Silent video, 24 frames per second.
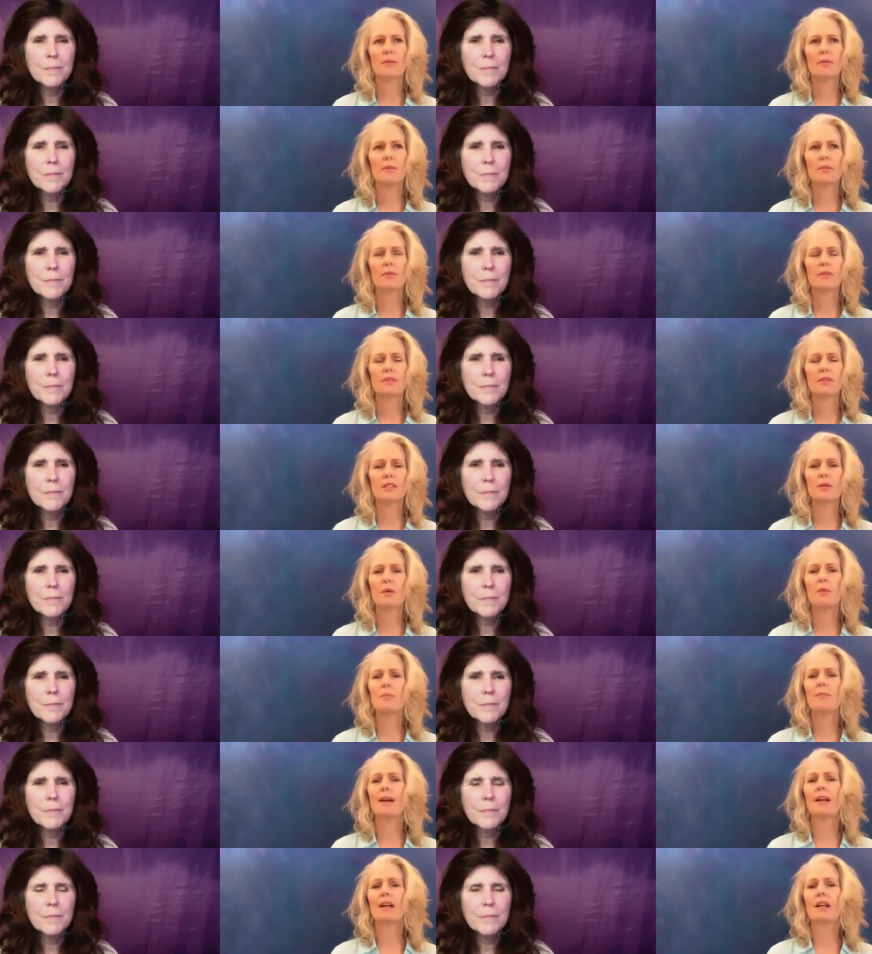Speaker 1: some
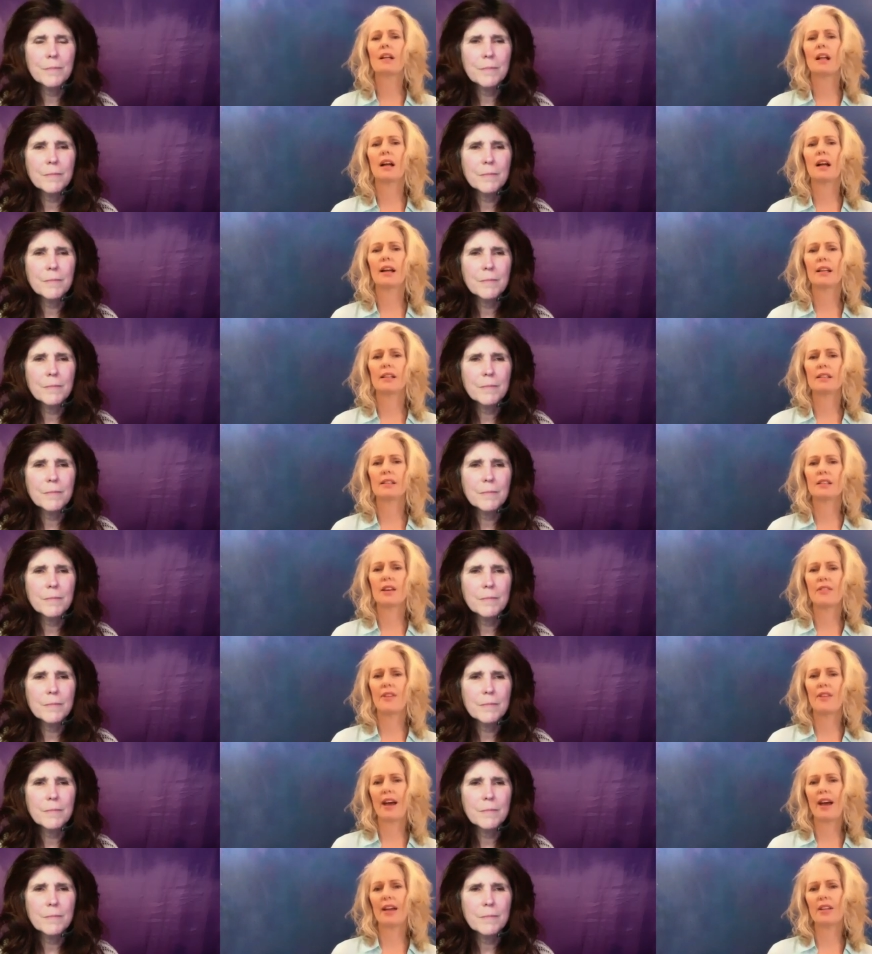of my clients
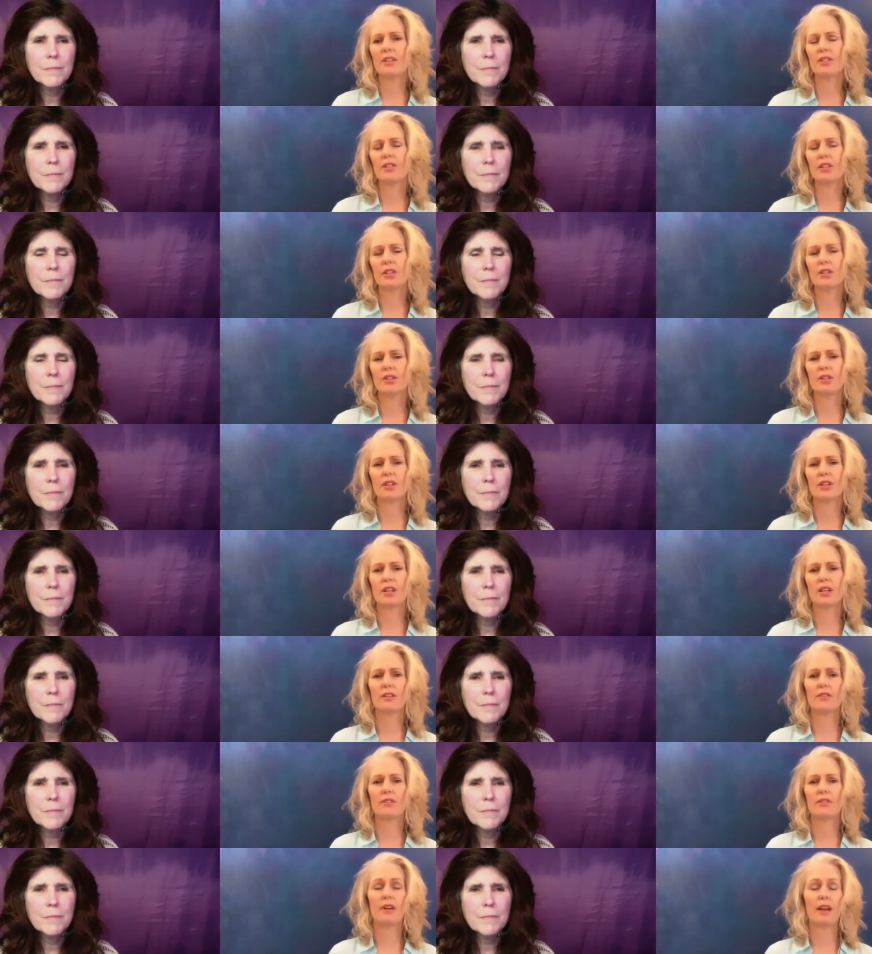I've had to
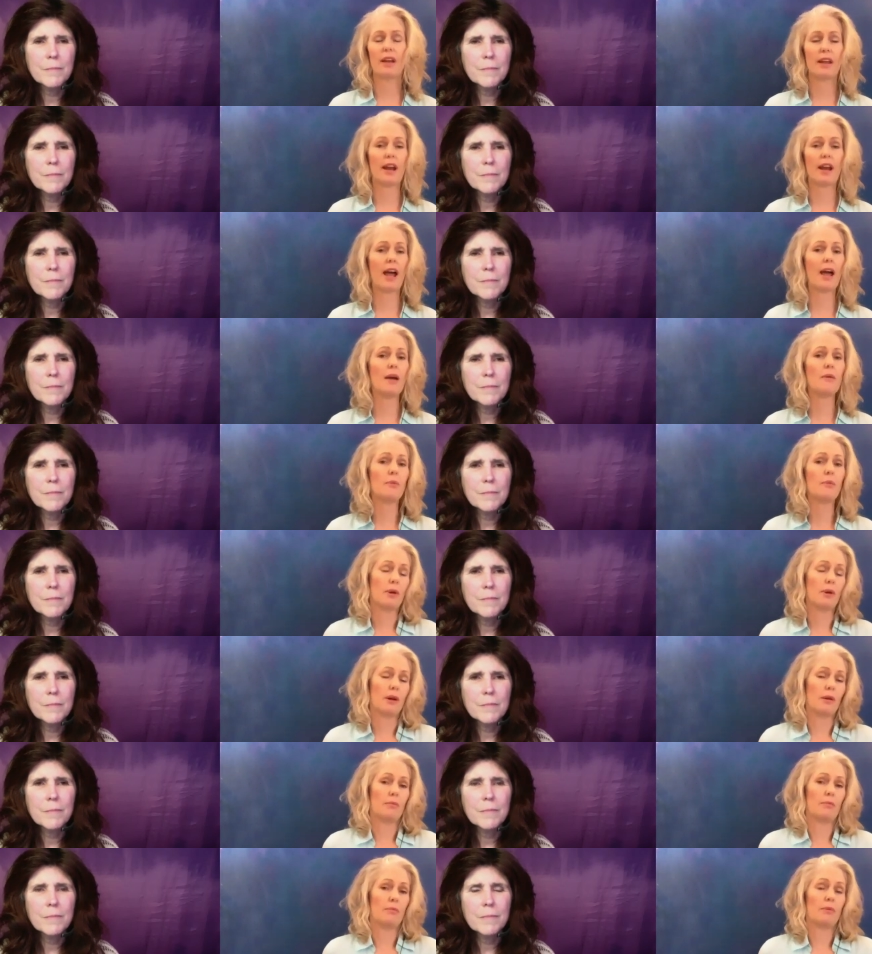give, and
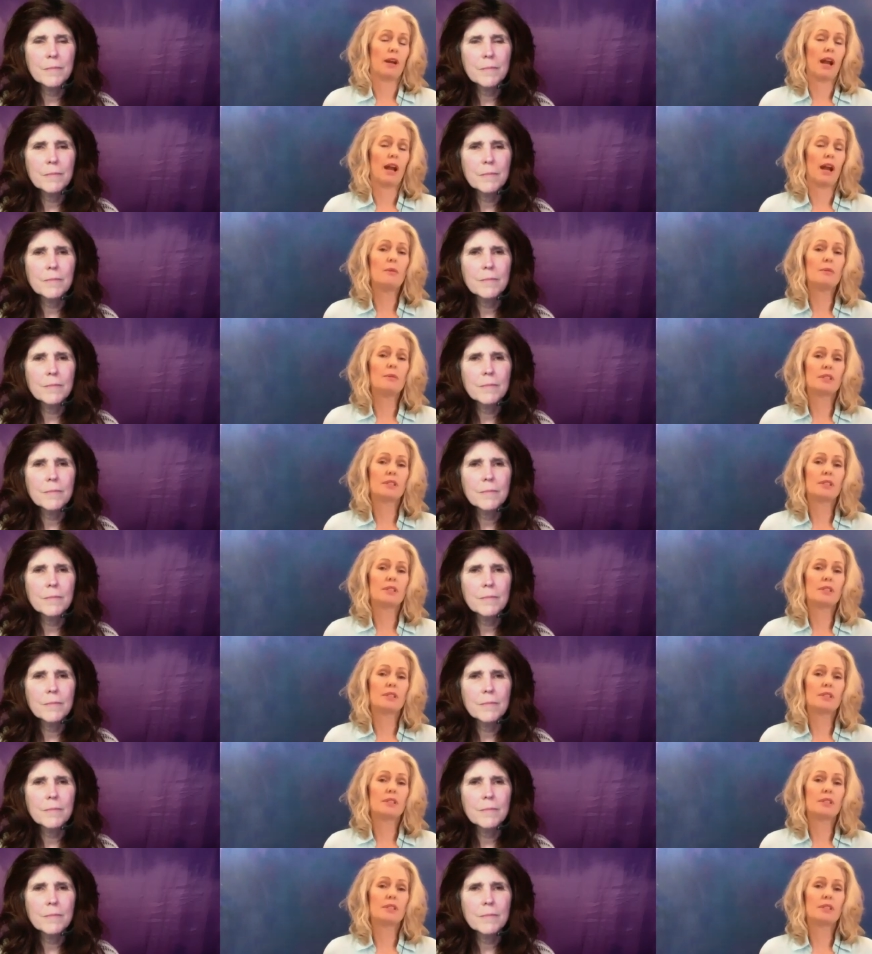when I